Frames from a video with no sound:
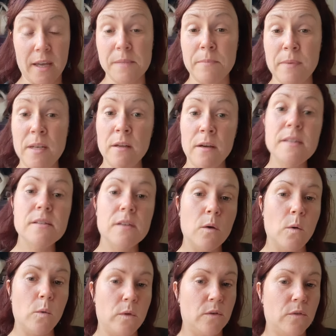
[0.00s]
It's been nice
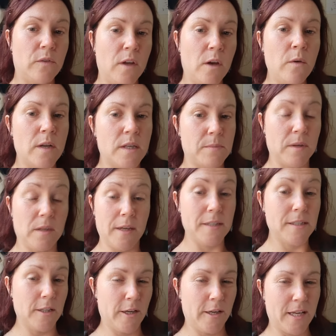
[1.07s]
going with the flow, and it's been
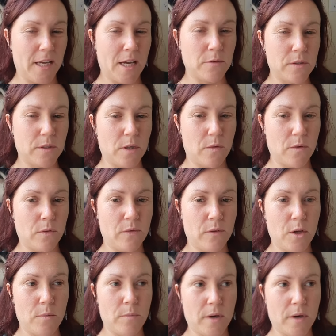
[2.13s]
nice learning how to go with the flow,